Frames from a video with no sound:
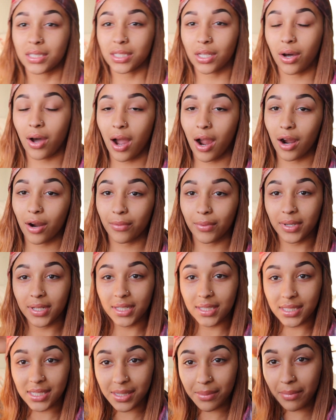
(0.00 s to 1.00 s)
So I
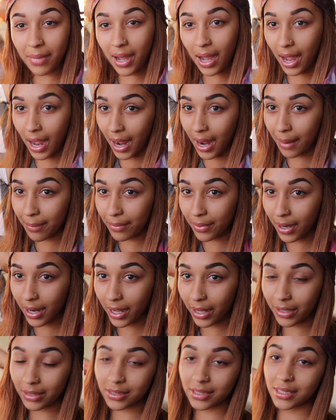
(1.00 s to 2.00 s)
already did my
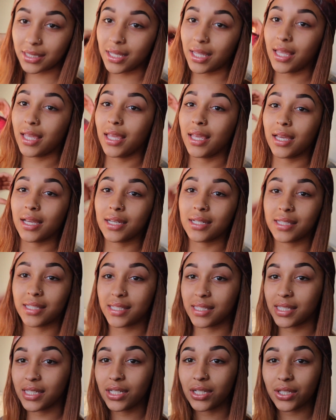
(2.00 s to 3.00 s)
eyebrows and
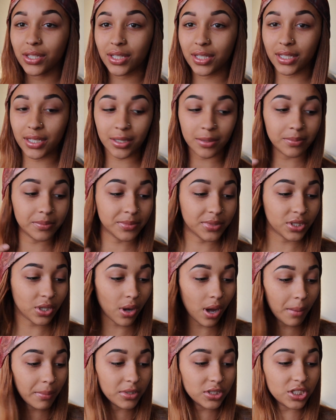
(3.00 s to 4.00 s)
concealed them, so
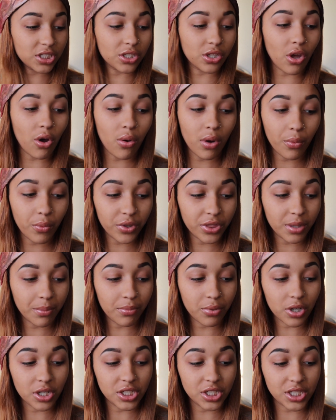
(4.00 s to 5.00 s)
I'm gonna just go in with the
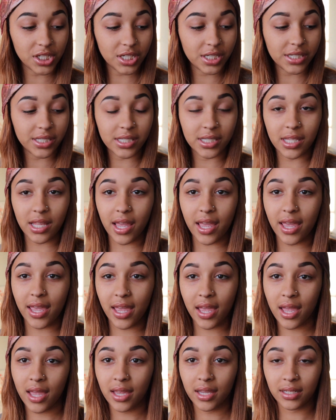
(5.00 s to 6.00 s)
brushes
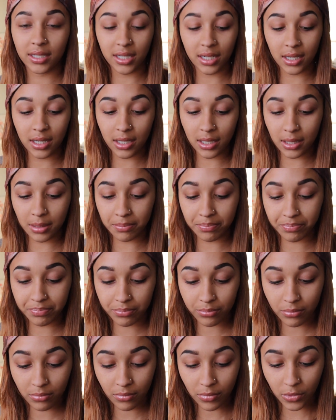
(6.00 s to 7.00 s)
and
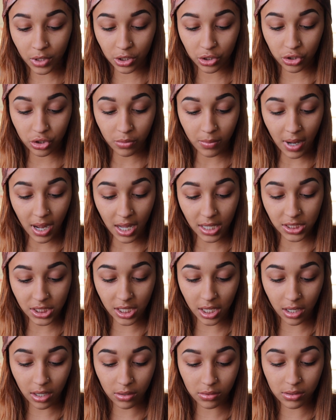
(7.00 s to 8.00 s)
do my
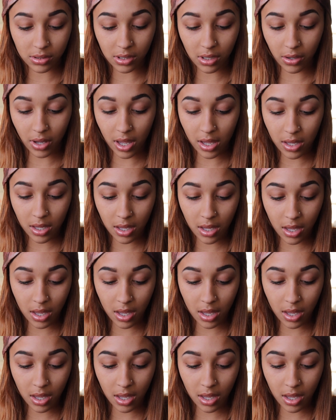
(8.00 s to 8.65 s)
eyeshadow, okay?